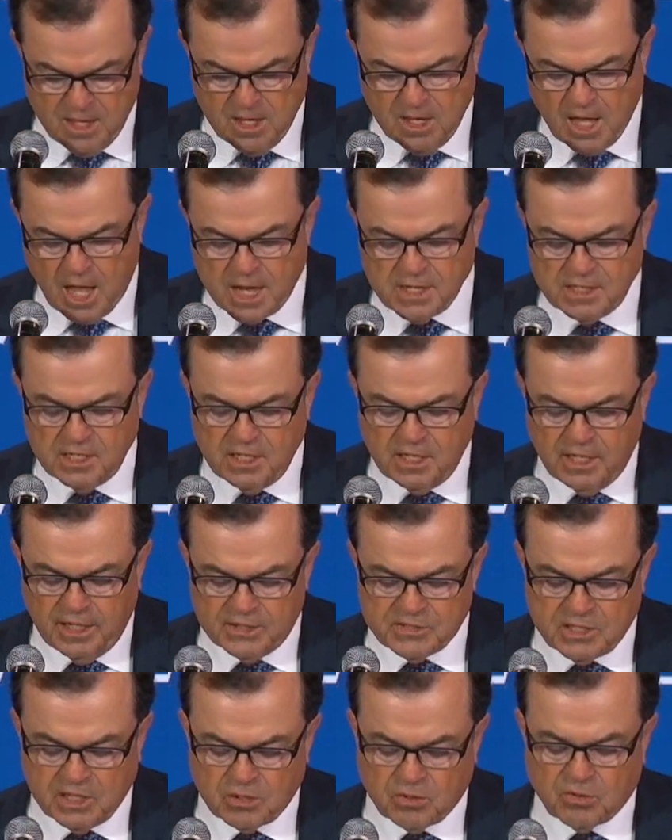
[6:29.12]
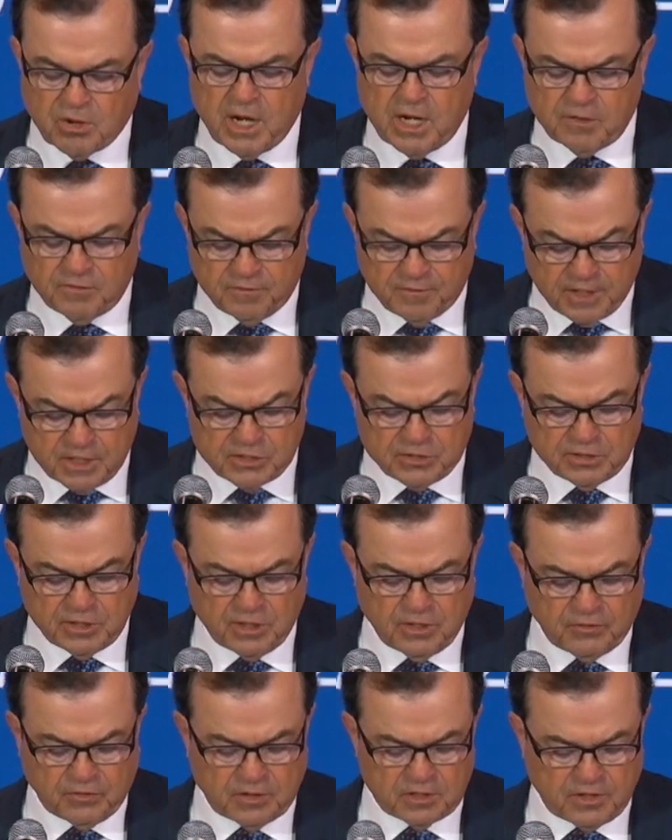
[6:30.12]
And he has a great
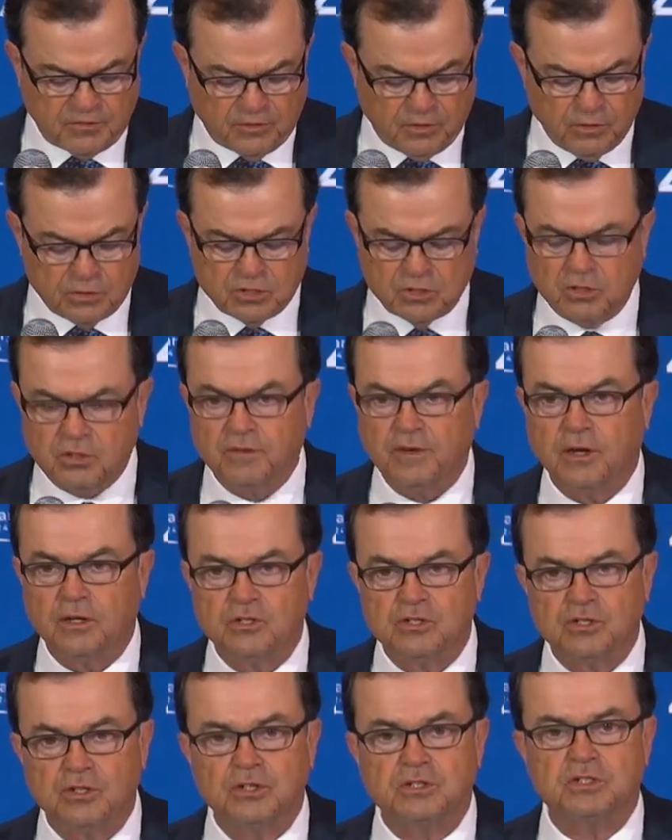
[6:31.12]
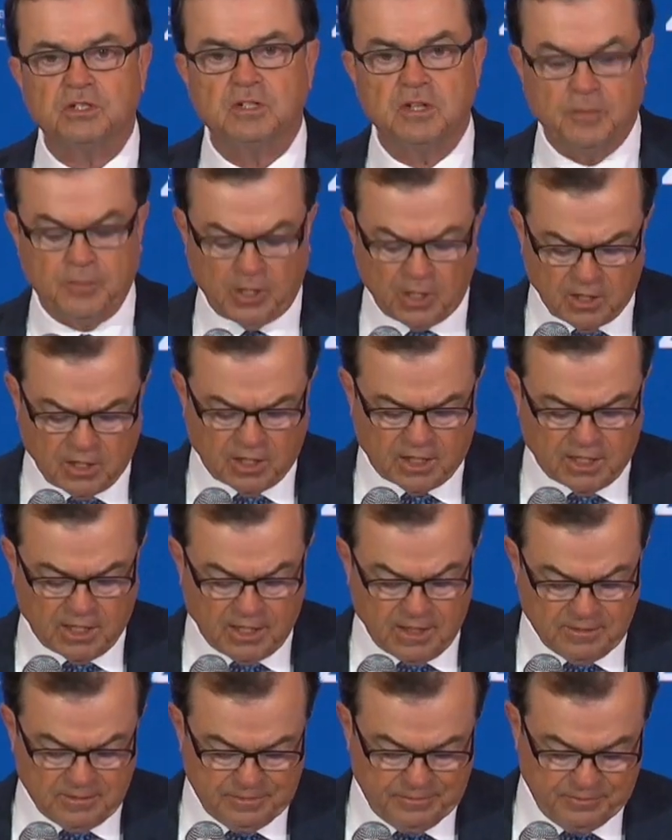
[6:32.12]
vision for the future of our church in
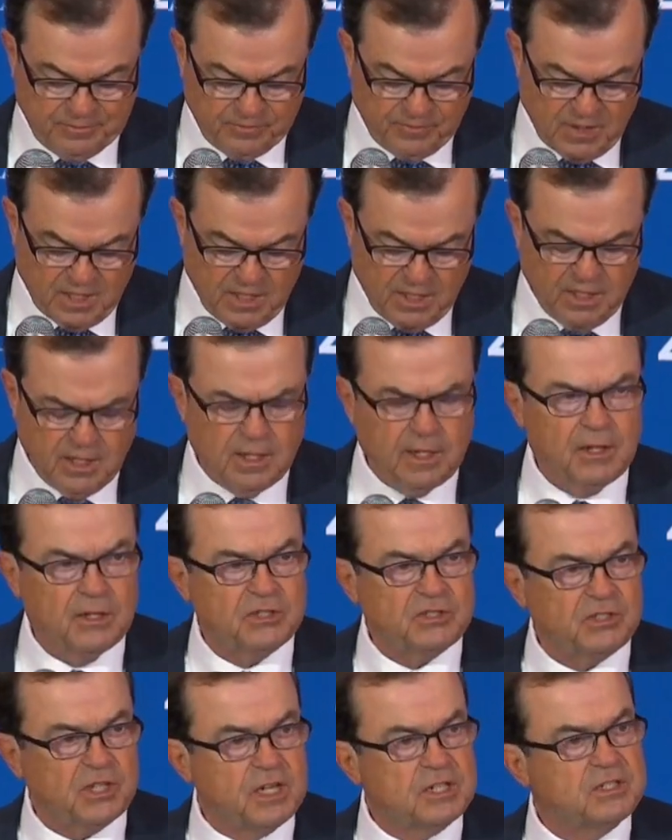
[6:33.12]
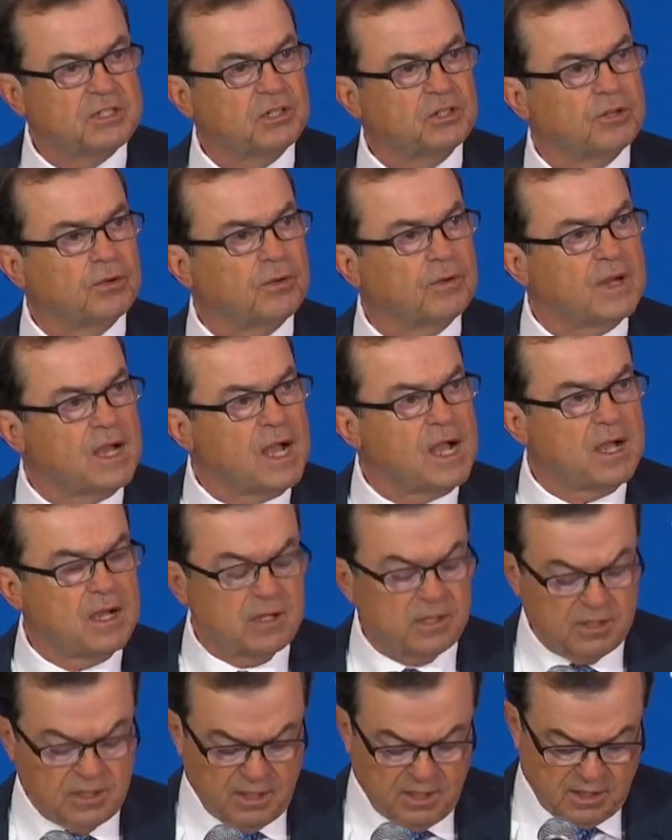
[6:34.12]
America, centered
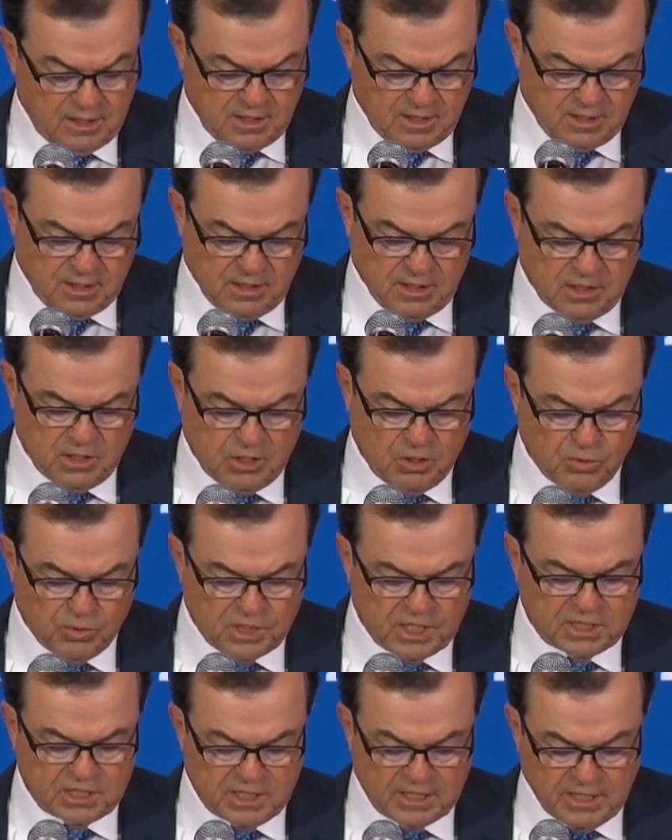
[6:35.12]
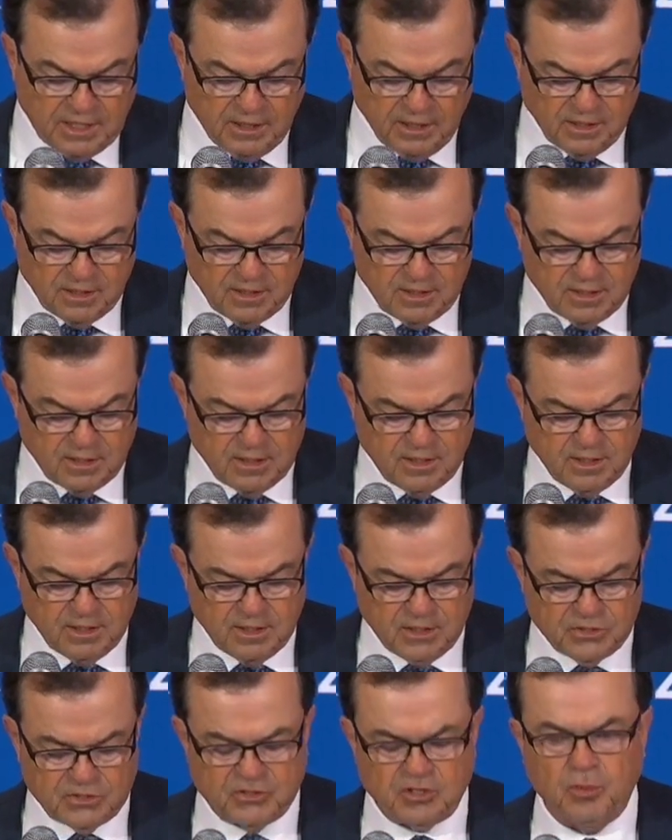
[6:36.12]
around unity,
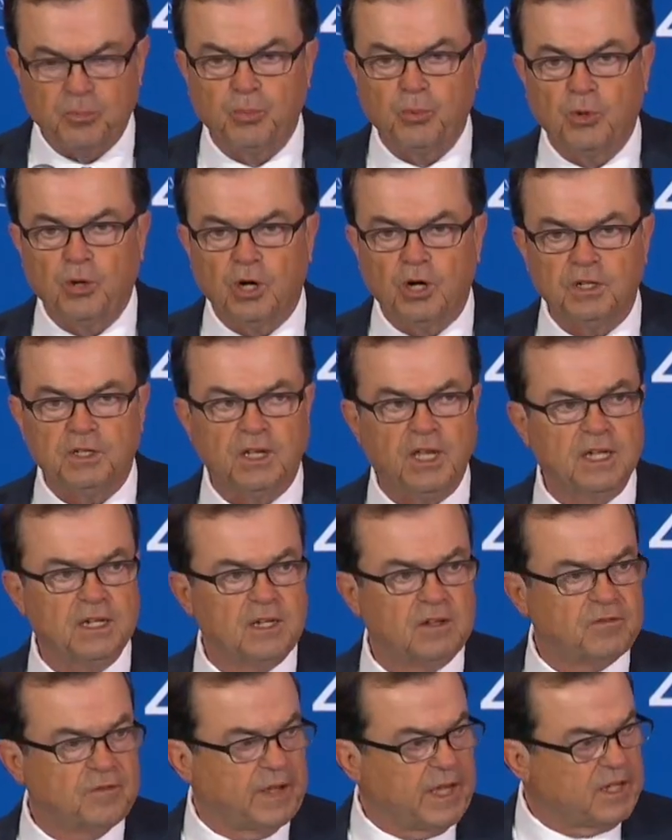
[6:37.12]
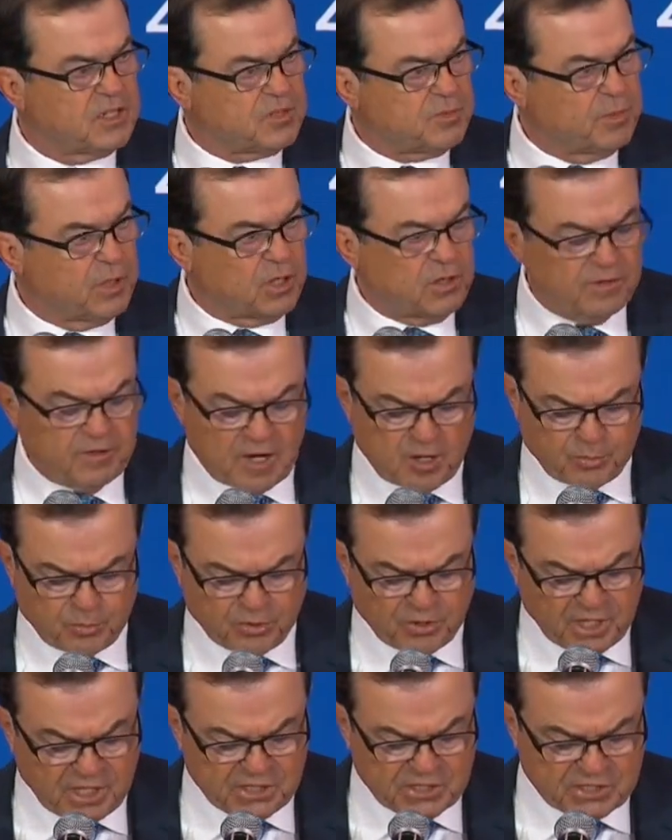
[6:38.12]
support and advancement of our
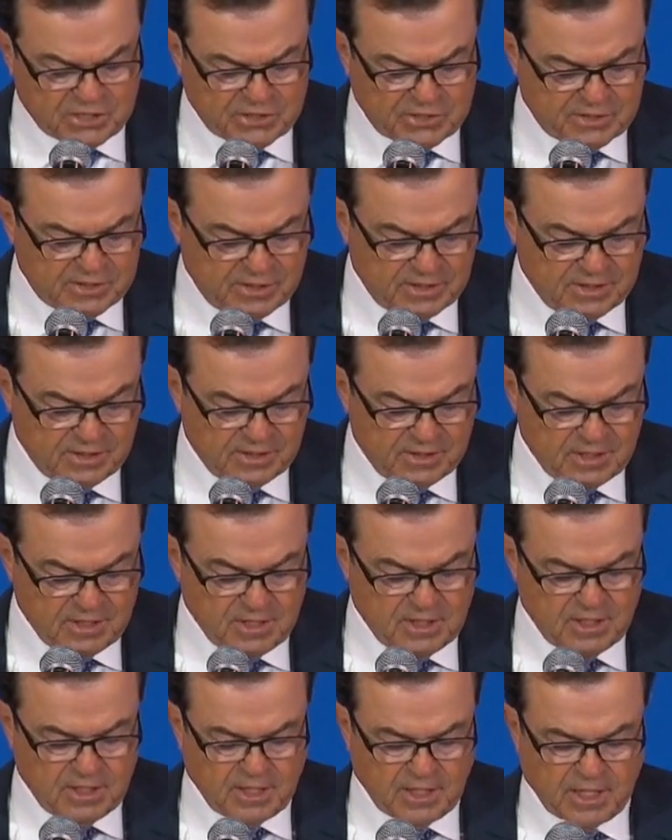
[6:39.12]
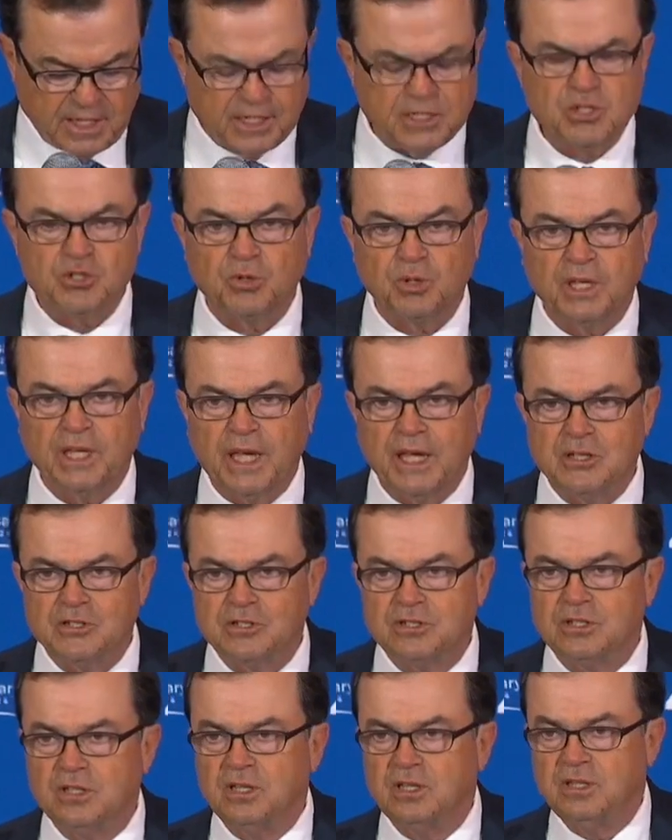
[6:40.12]
priests,
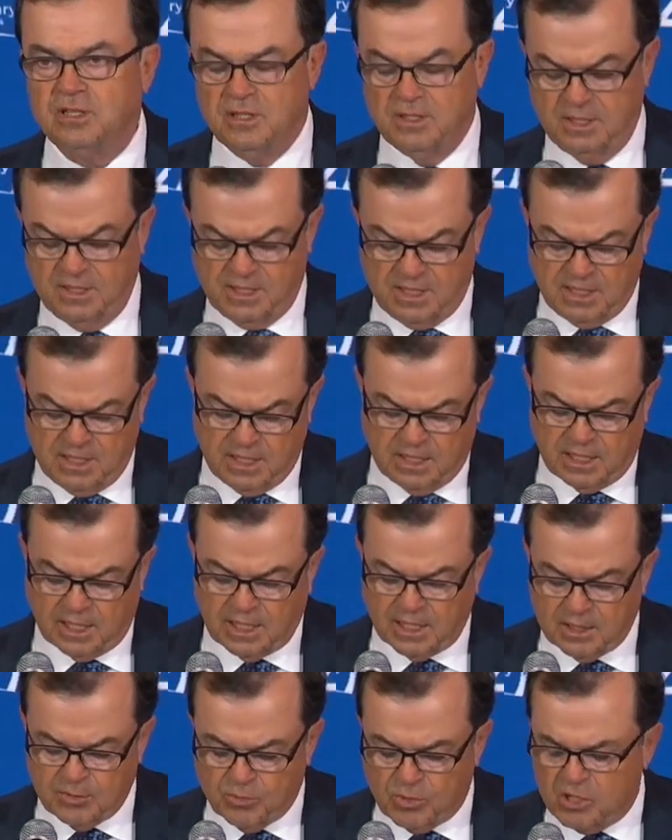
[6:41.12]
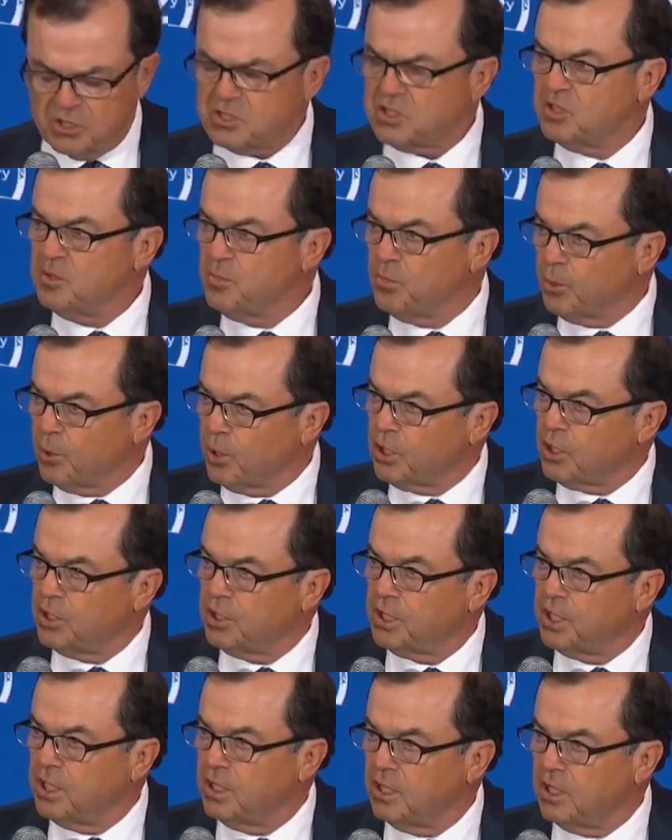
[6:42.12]
education, and most
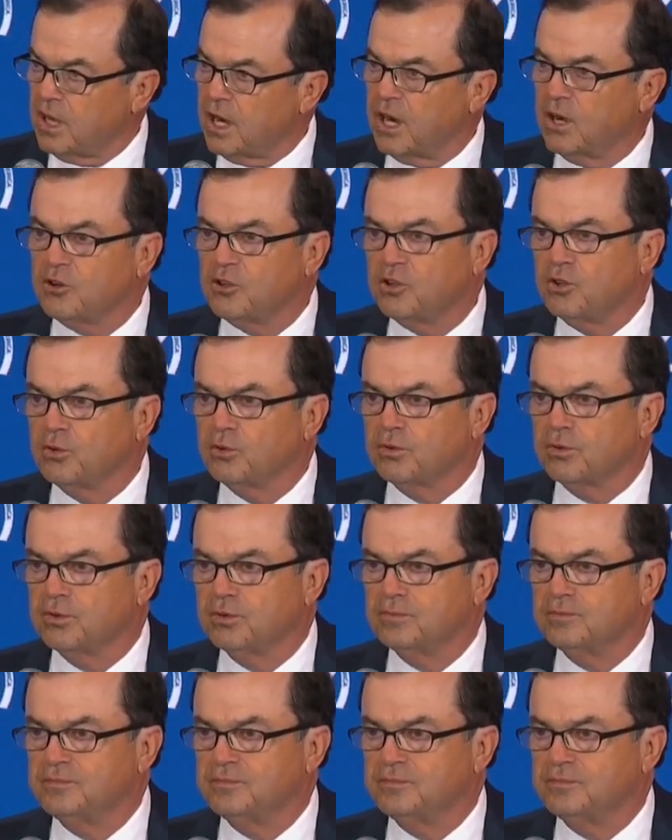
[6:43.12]
importantly, our youth.